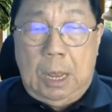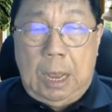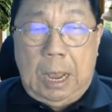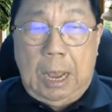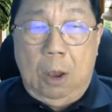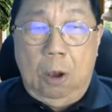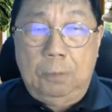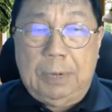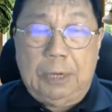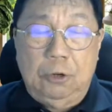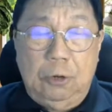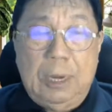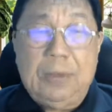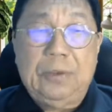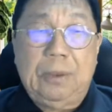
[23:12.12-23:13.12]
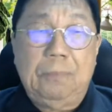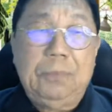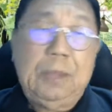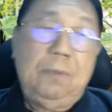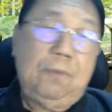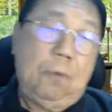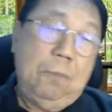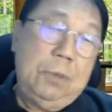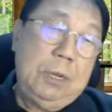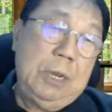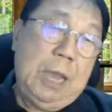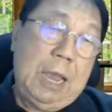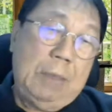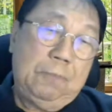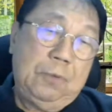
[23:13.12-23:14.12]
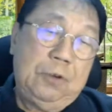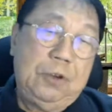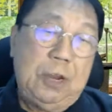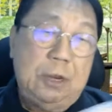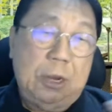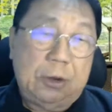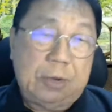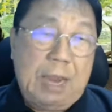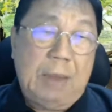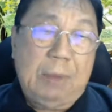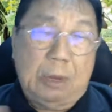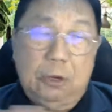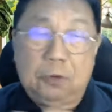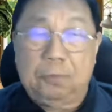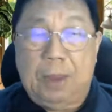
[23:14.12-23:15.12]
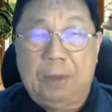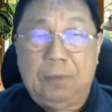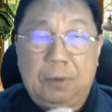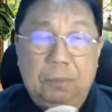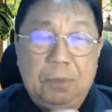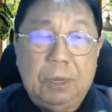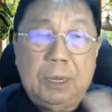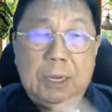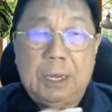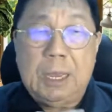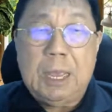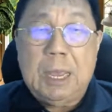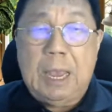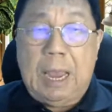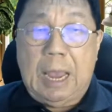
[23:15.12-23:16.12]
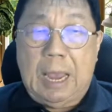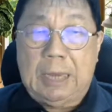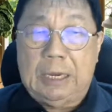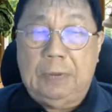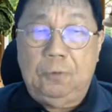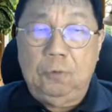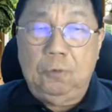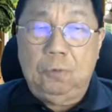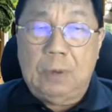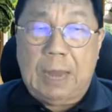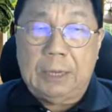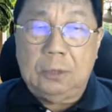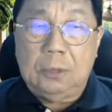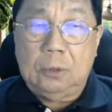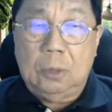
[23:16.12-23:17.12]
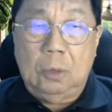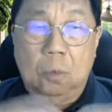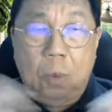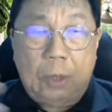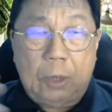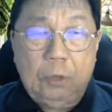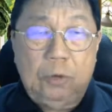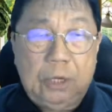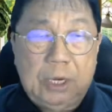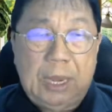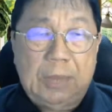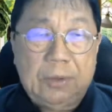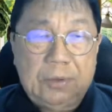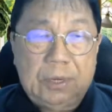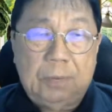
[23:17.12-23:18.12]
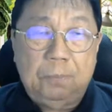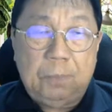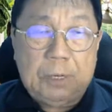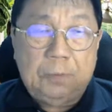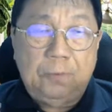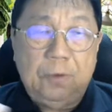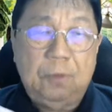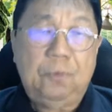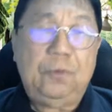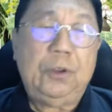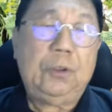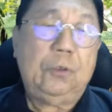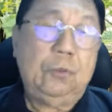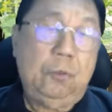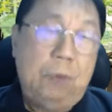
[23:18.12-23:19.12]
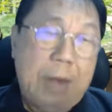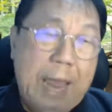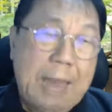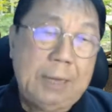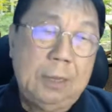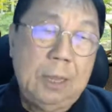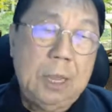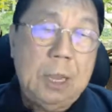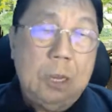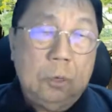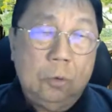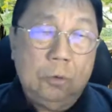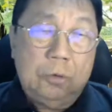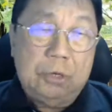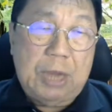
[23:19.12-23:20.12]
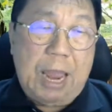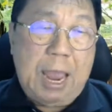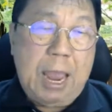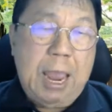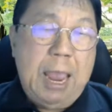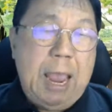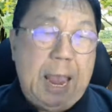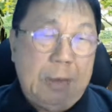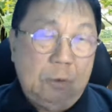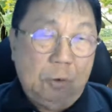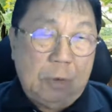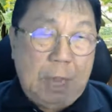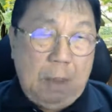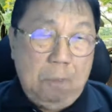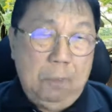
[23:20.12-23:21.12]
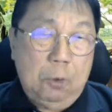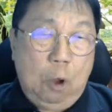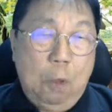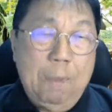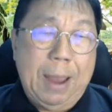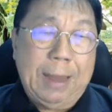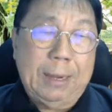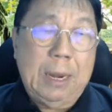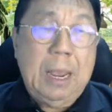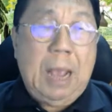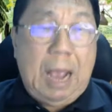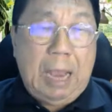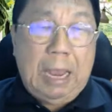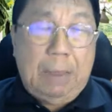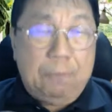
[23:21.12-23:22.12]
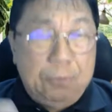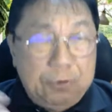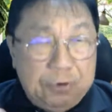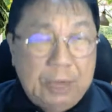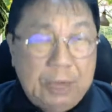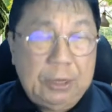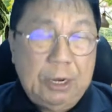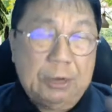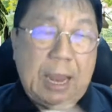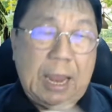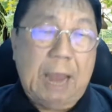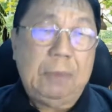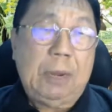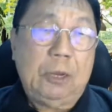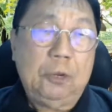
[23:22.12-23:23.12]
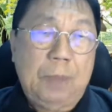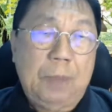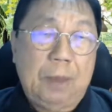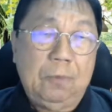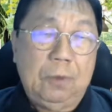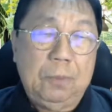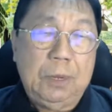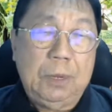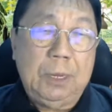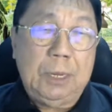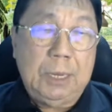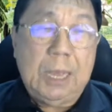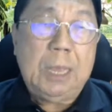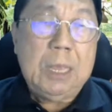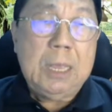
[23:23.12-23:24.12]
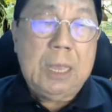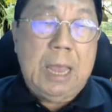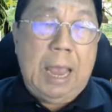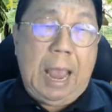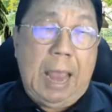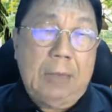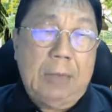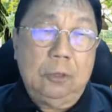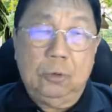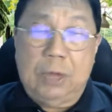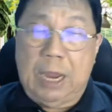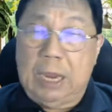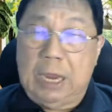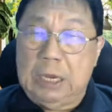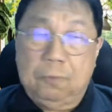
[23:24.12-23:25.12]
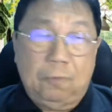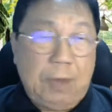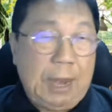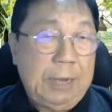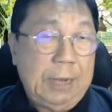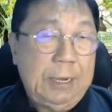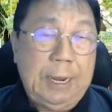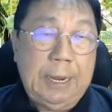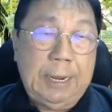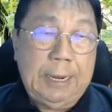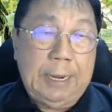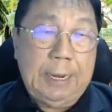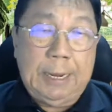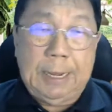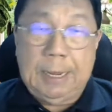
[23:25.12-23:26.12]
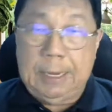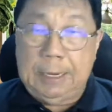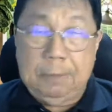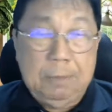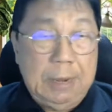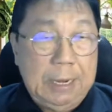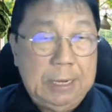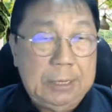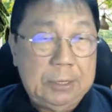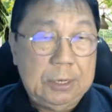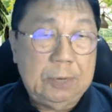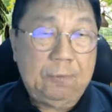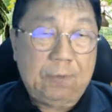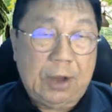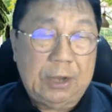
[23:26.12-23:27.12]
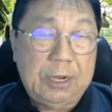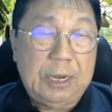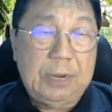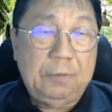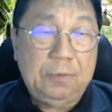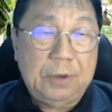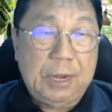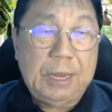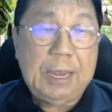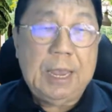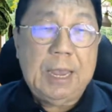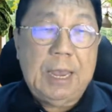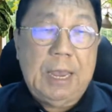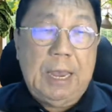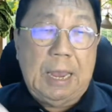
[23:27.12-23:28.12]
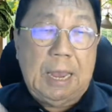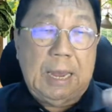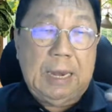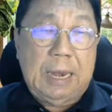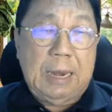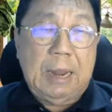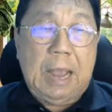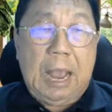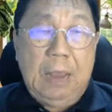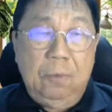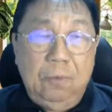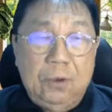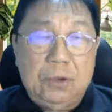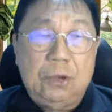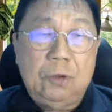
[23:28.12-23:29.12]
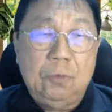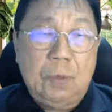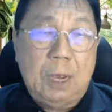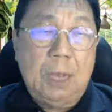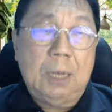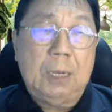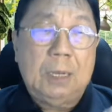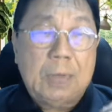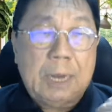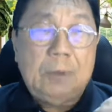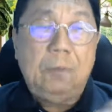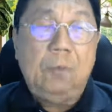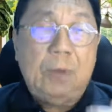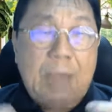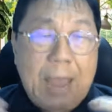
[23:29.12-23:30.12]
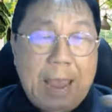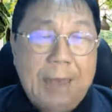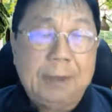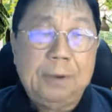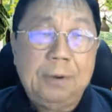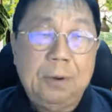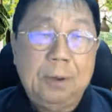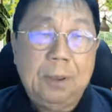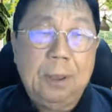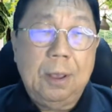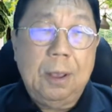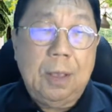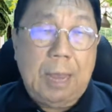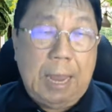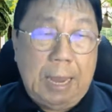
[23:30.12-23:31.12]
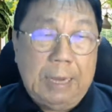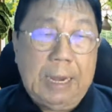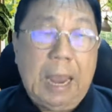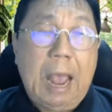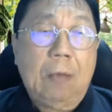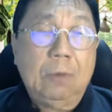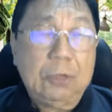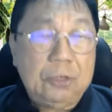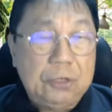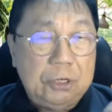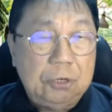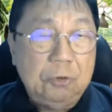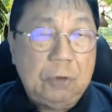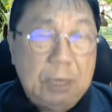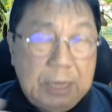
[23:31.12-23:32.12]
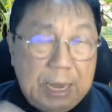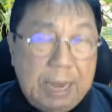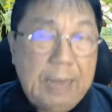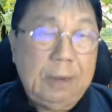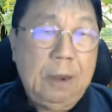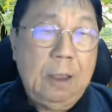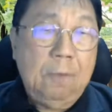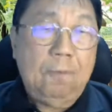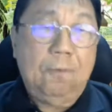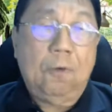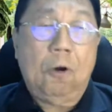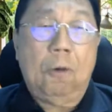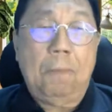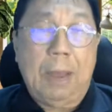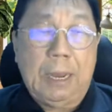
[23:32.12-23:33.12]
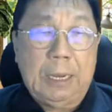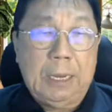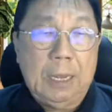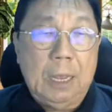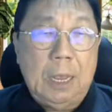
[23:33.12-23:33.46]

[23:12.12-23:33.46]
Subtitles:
I hope that you learned something from here. I appreciate your time that you spend with me here, and if you like what you hear and see, please feel free to like, to share, and to comment. I appreciate your time that you spend with me here. And today is Friday in Malaysia, Friday evening, and I wish you a great weekend. And I will see you again for my